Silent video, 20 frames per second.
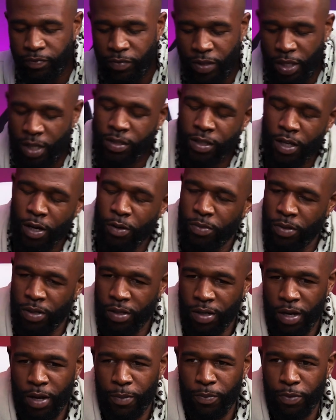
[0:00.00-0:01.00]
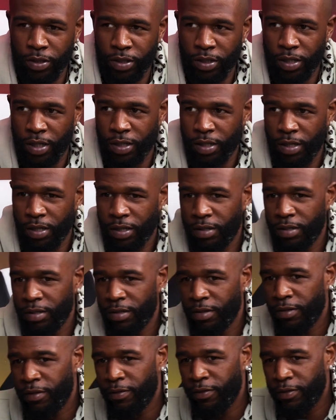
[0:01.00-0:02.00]
that's dope, bro. Appreciate that
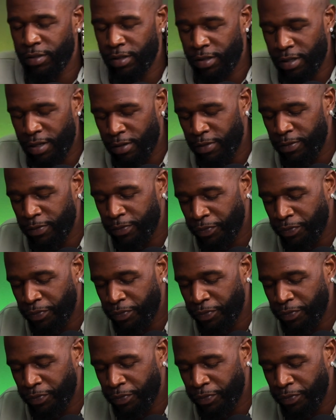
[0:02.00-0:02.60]
for sure.